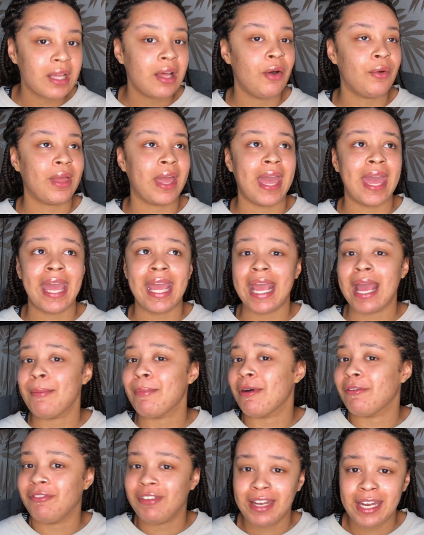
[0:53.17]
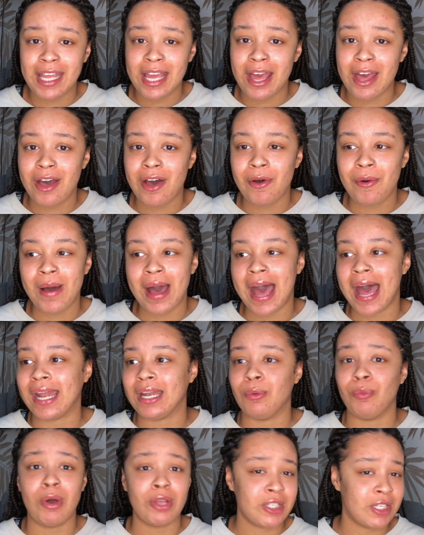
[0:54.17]
okay, my video
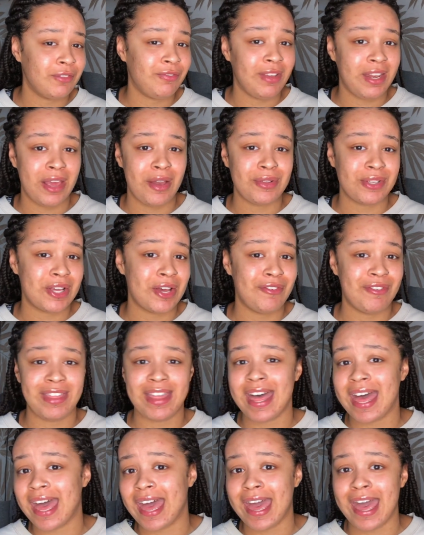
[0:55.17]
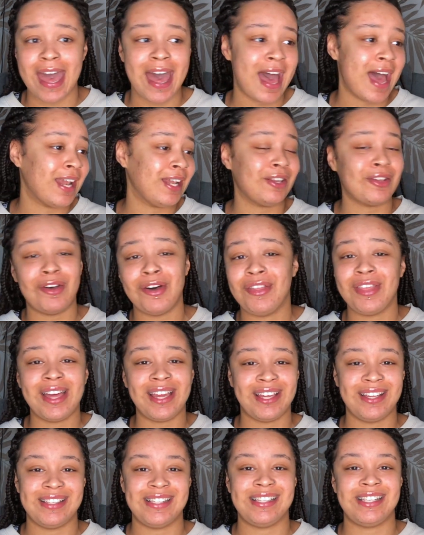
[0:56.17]
and watches videos over there and all that
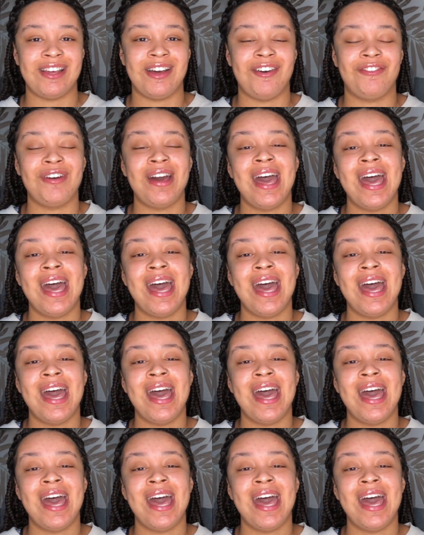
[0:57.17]
good stuff.